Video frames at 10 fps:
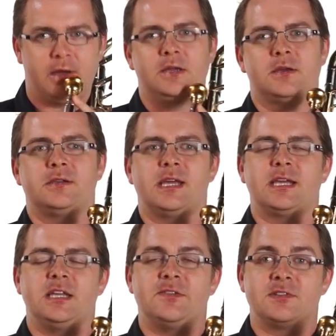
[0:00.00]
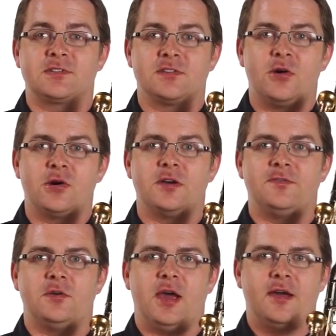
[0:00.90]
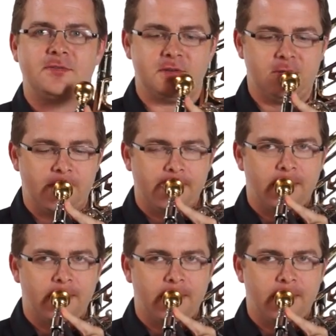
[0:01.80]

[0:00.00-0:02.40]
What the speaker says: you can take it even slower if you have to.